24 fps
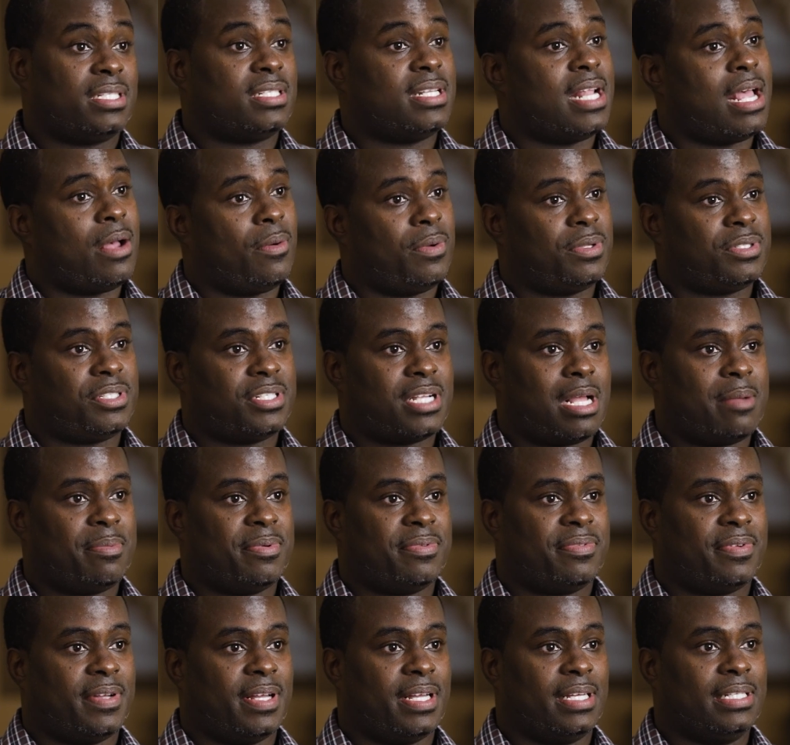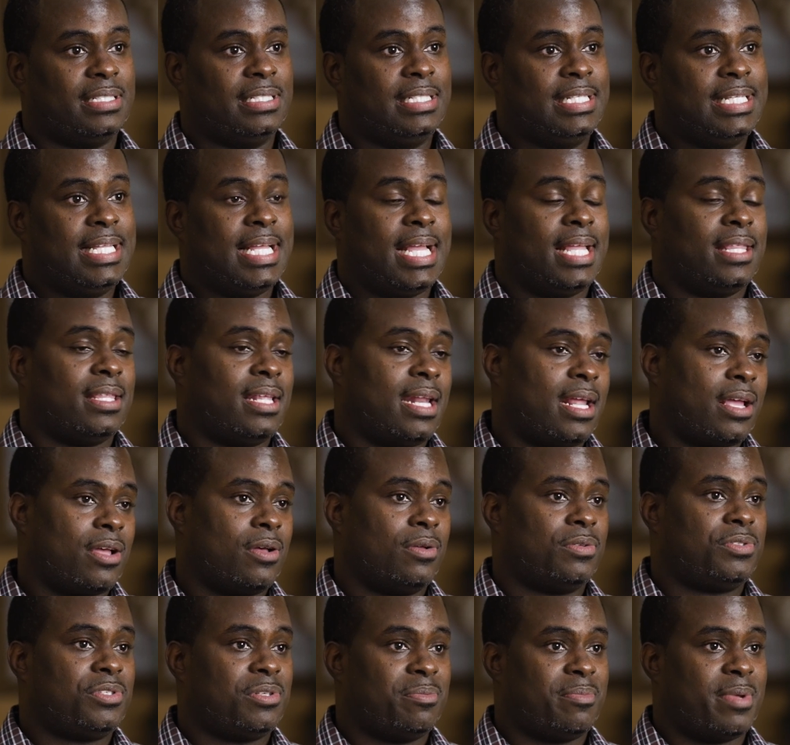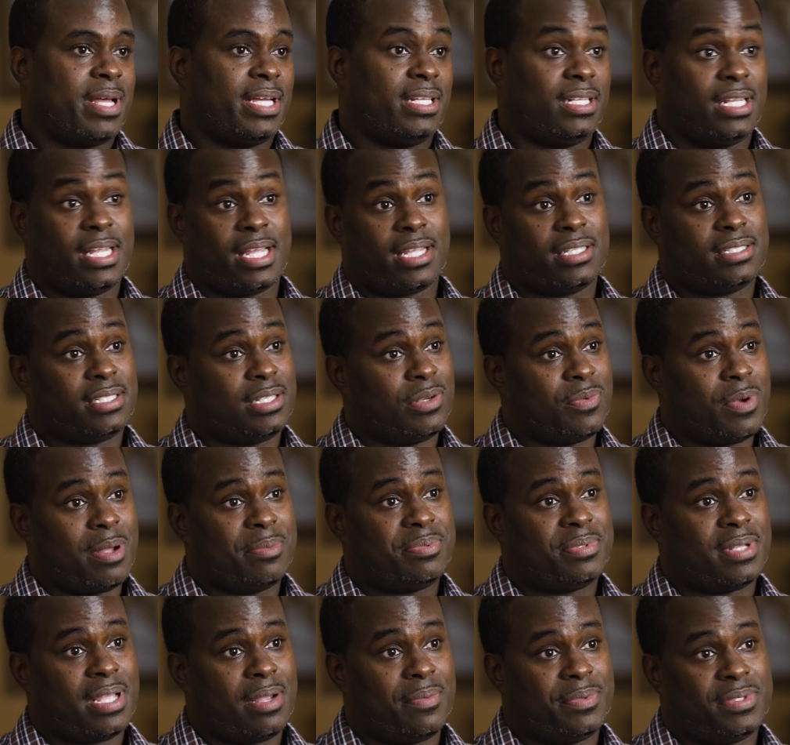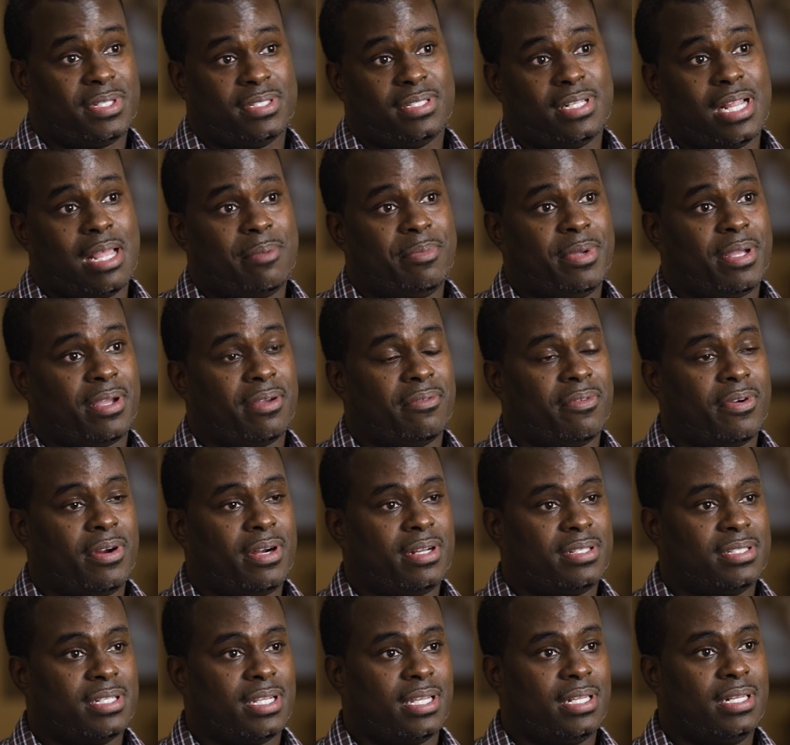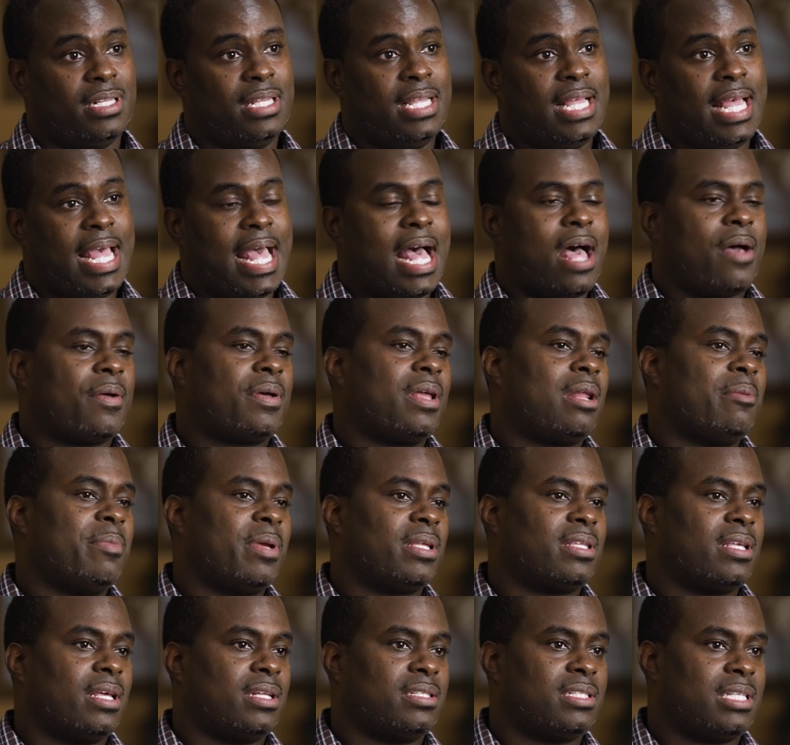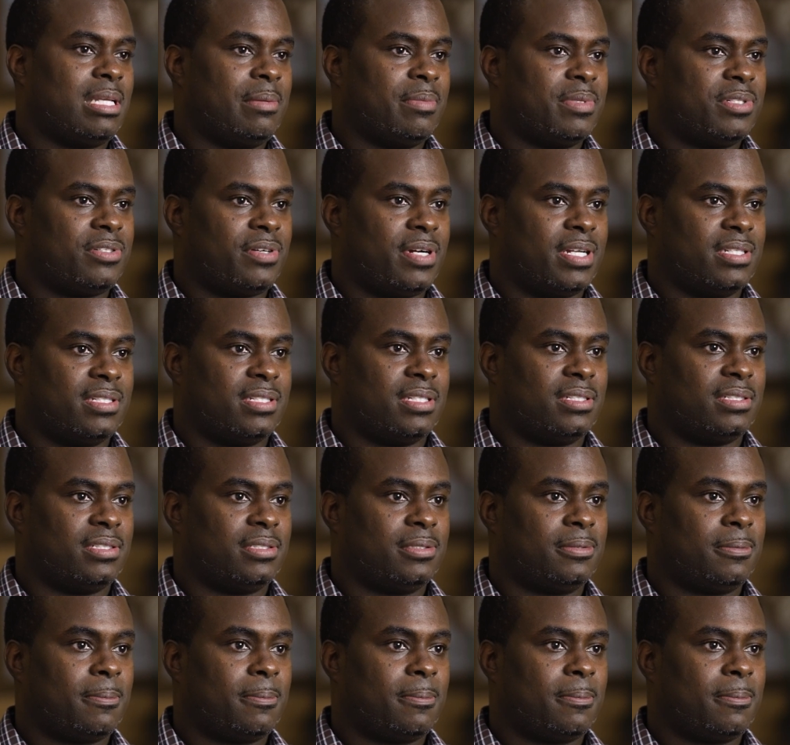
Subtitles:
now on Shopify and then I go to my legacy website, which has not been converted yet, how can I make that a seamless transition?